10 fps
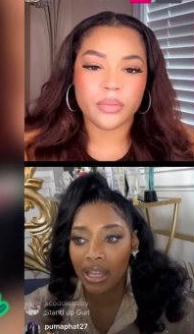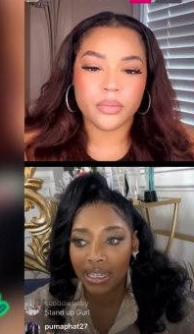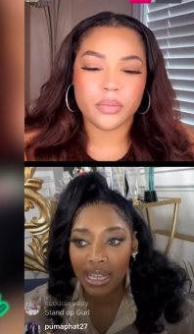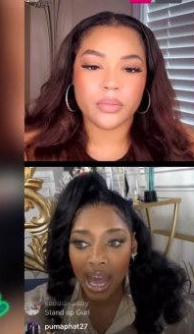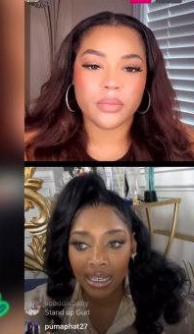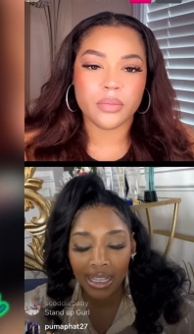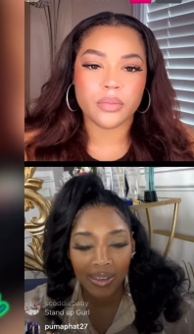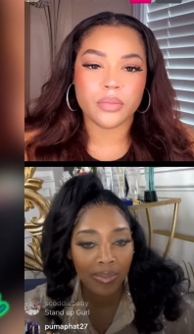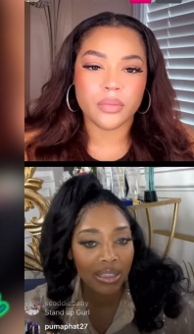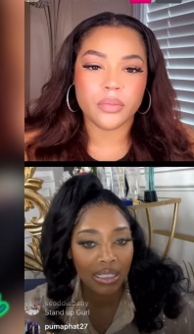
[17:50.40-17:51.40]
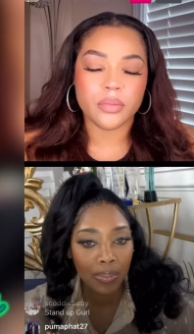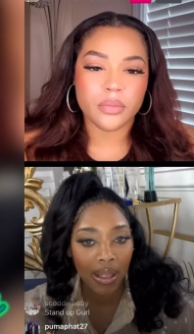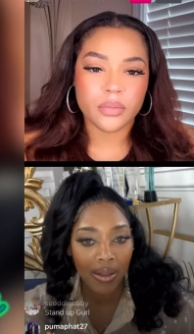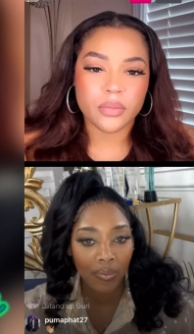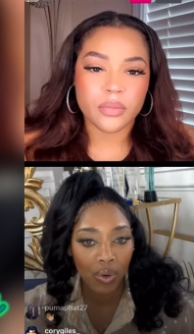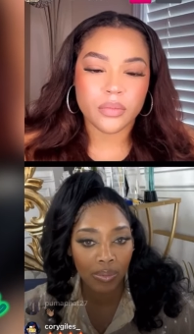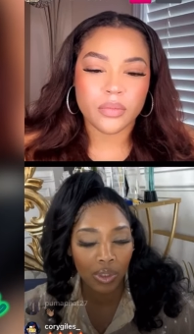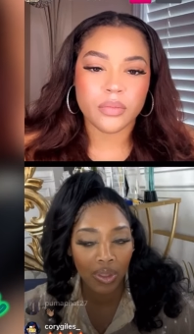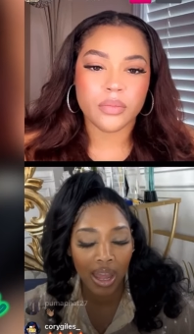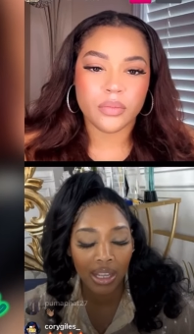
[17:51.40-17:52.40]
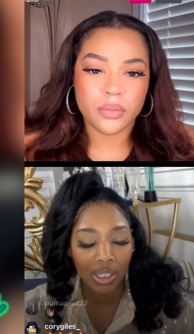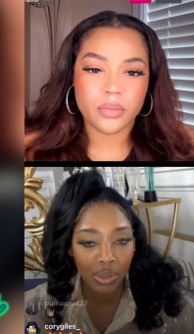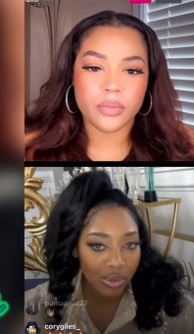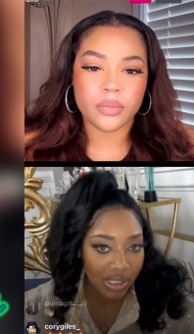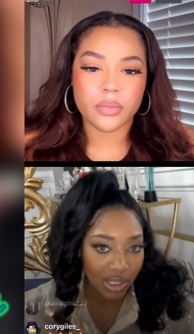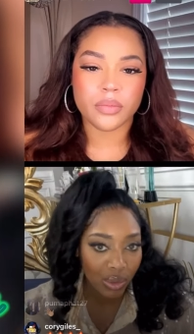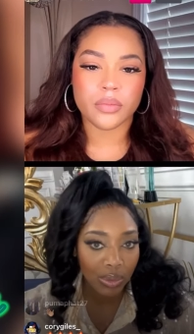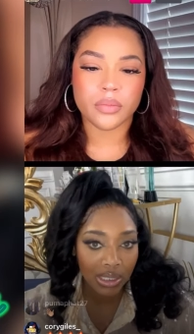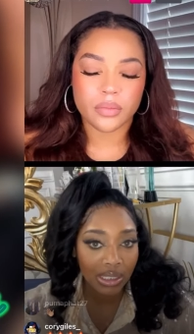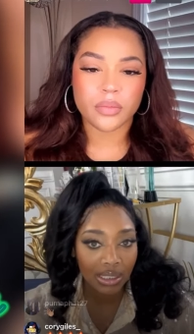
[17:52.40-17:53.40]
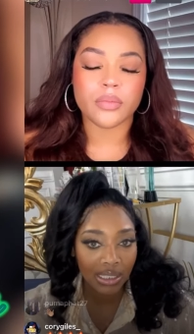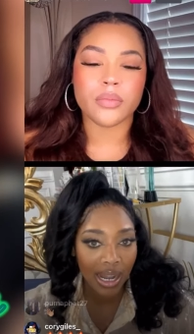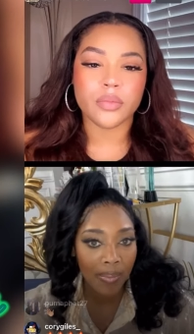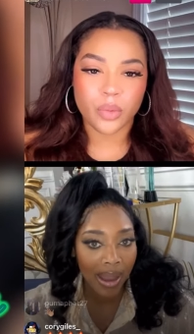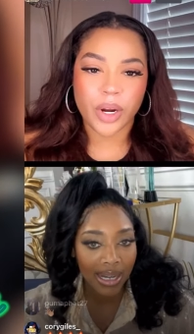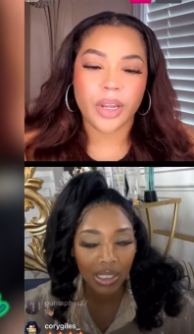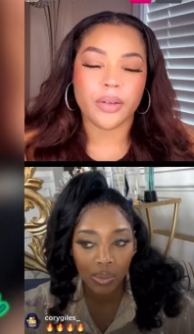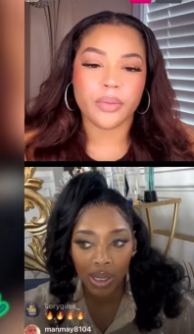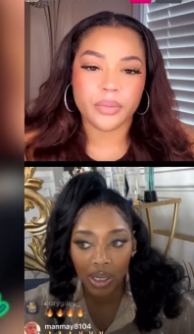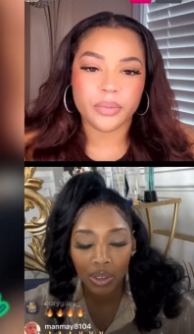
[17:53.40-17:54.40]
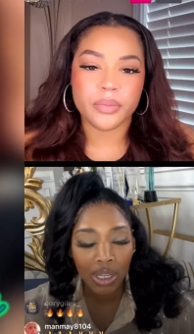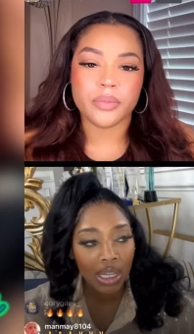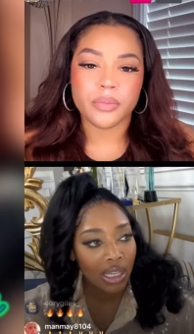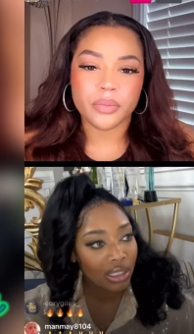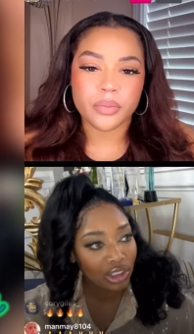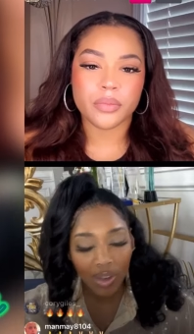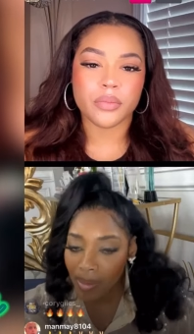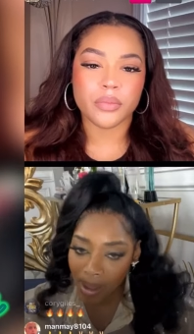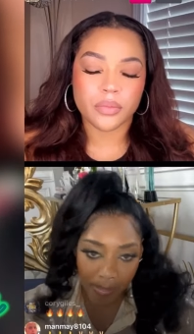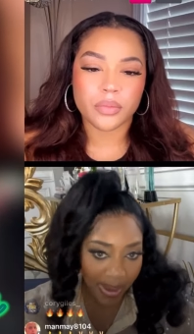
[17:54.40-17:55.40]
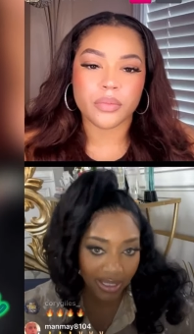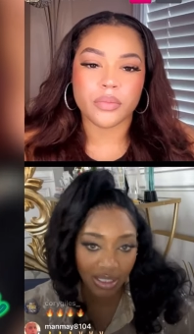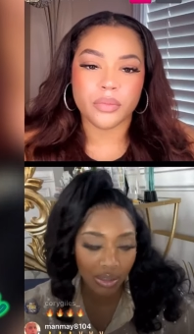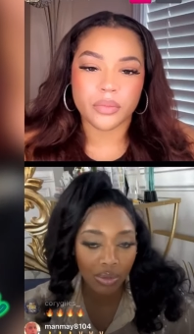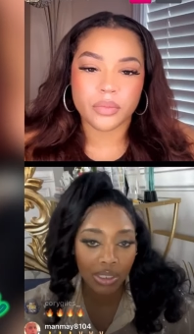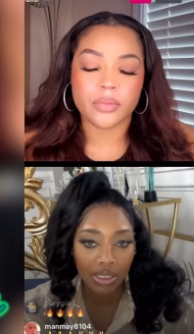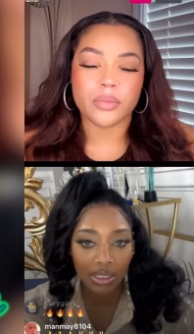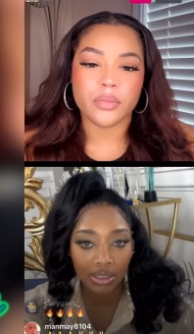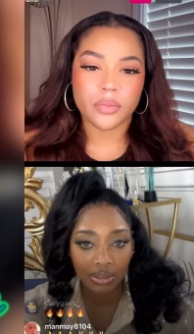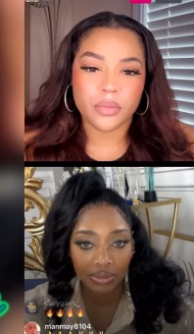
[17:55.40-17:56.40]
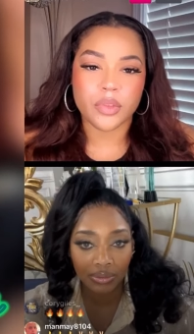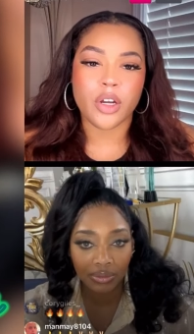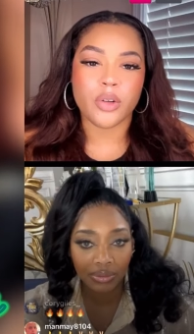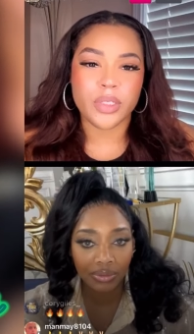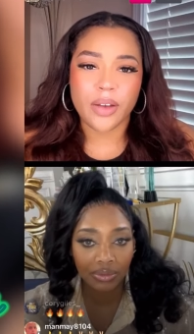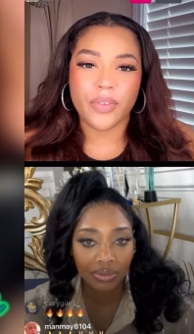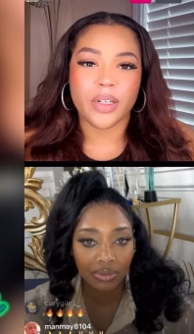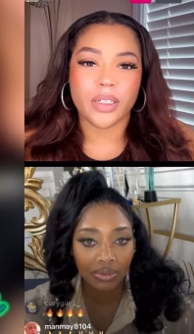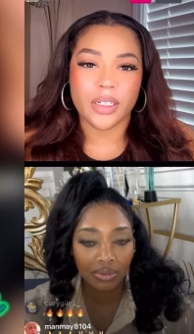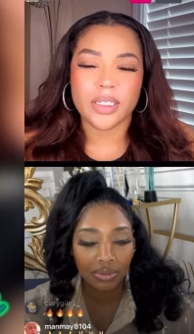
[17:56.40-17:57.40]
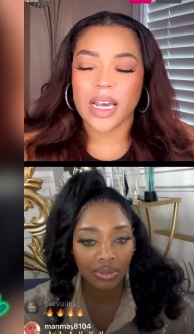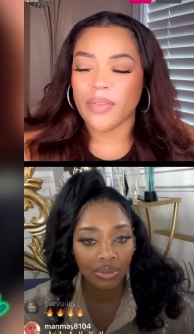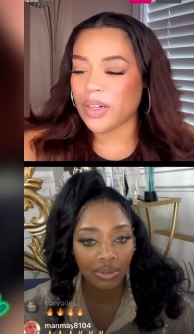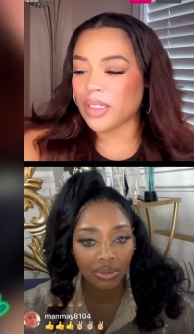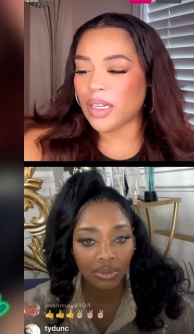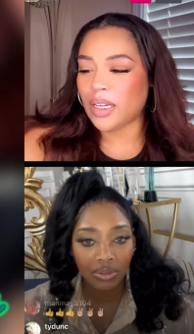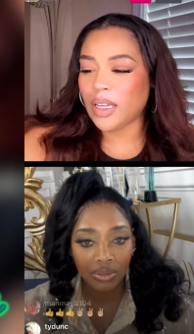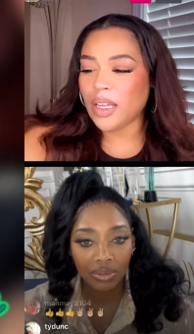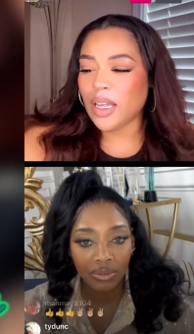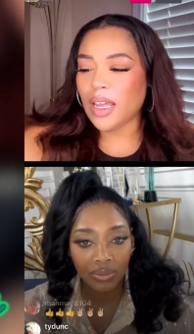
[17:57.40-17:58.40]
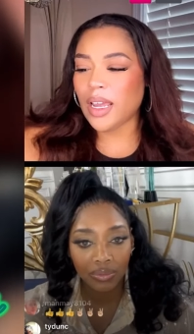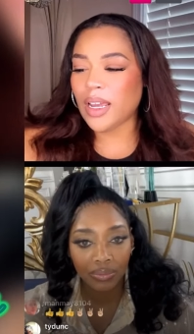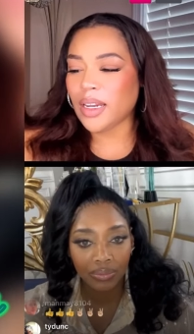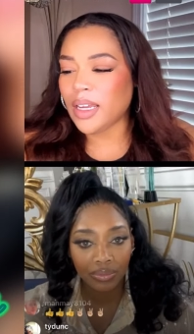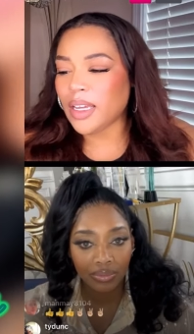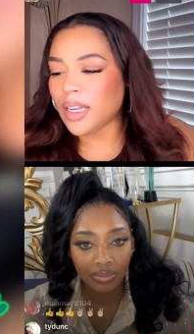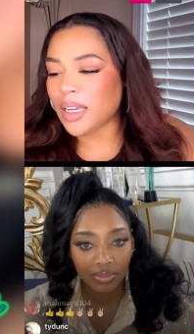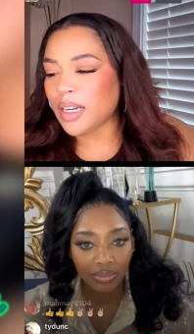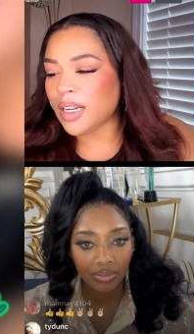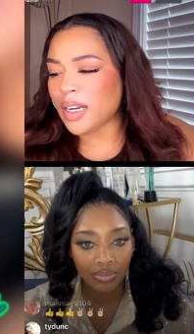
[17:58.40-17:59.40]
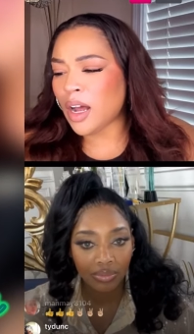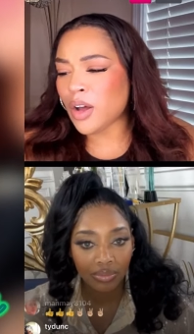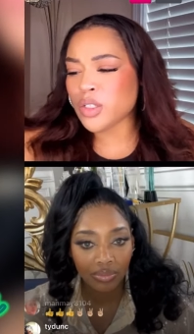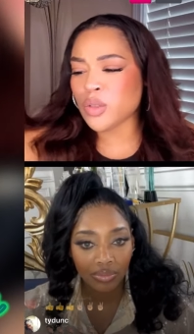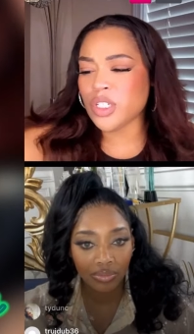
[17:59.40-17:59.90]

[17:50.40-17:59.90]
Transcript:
Speaker 1: like God gave me this platform so that I could use it to do good, and I might as well try my best to do good.
Speaker 2: No, definitely, definitely, and it it, it also